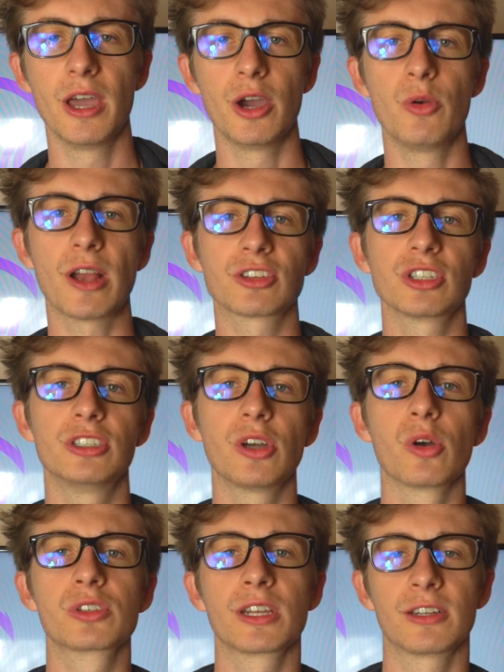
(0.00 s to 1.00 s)
who actually
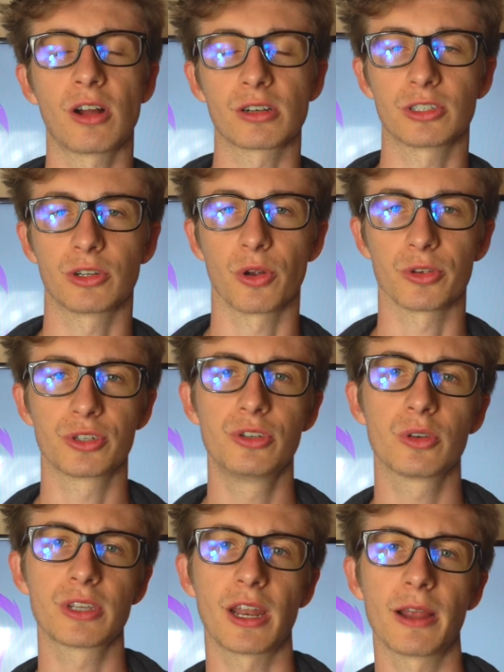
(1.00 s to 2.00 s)
knows how to talk to girls, who
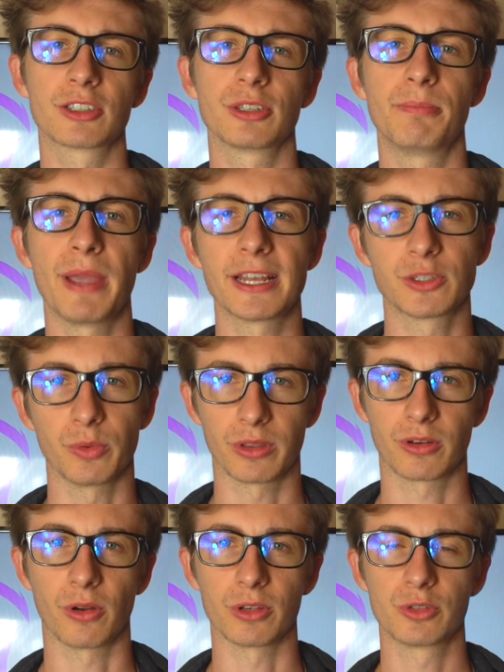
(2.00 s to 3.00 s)
knows how to actually banter
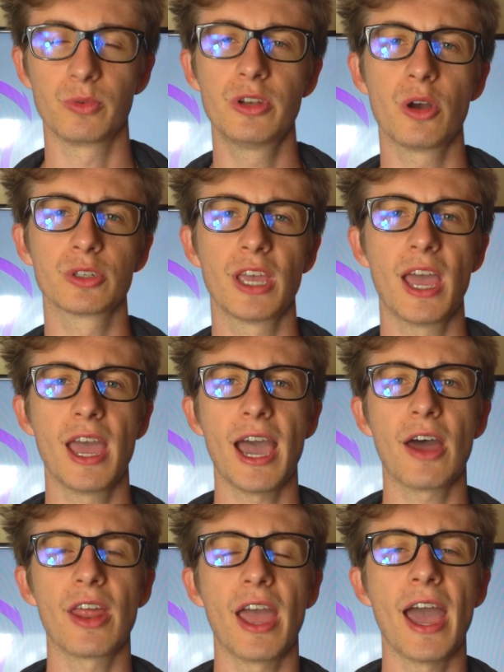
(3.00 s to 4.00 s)
with girls, who knows
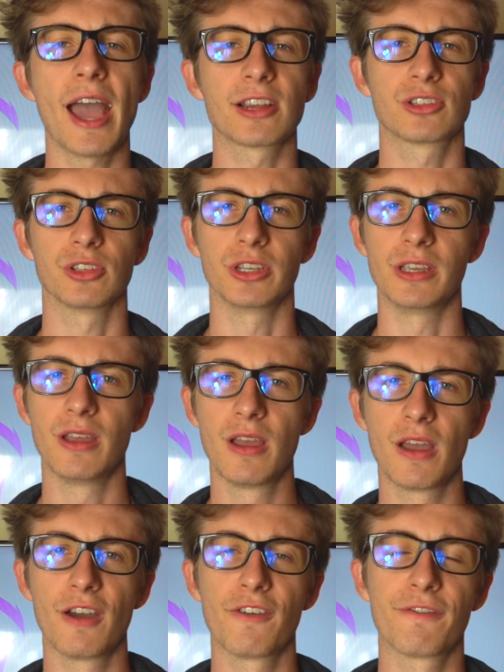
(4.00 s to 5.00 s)
how to actually
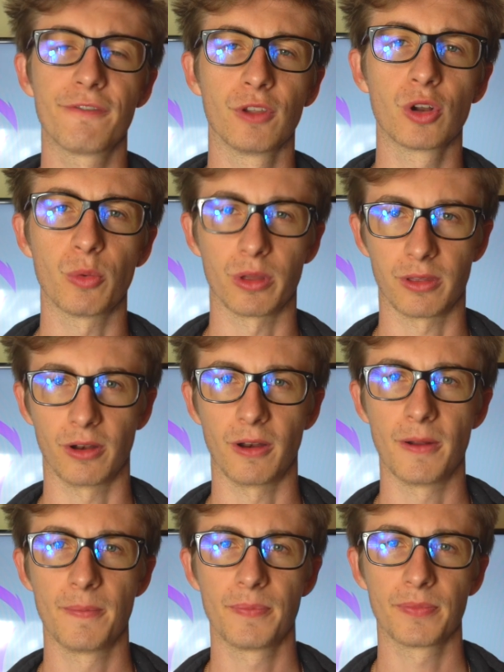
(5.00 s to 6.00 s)
flirt with her